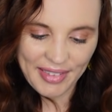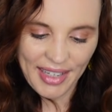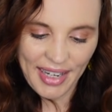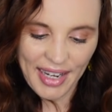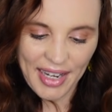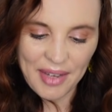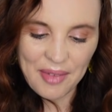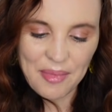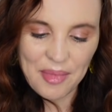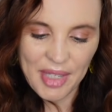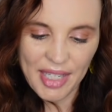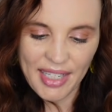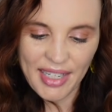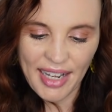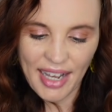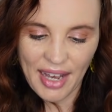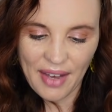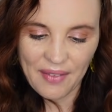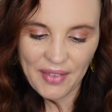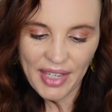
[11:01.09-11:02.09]
I've been
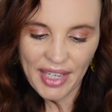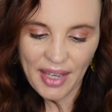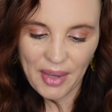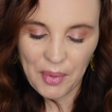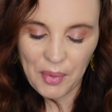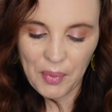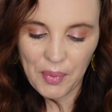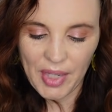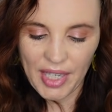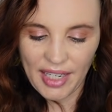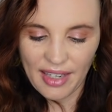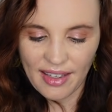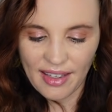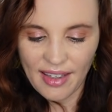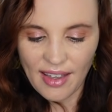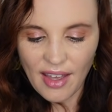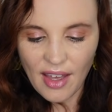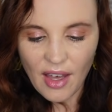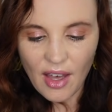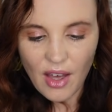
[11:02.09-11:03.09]
having a week.
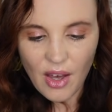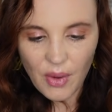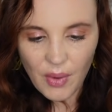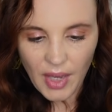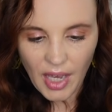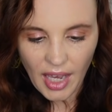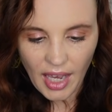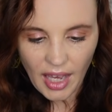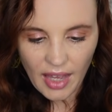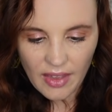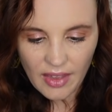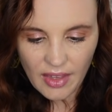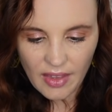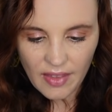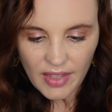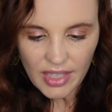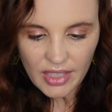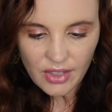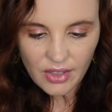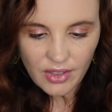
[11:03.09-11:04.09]
Okay, and
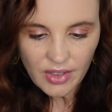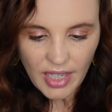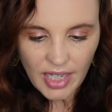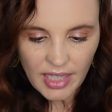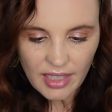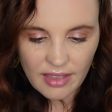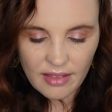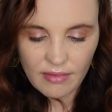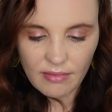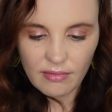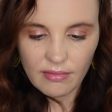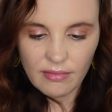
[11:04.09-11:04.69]
then these are like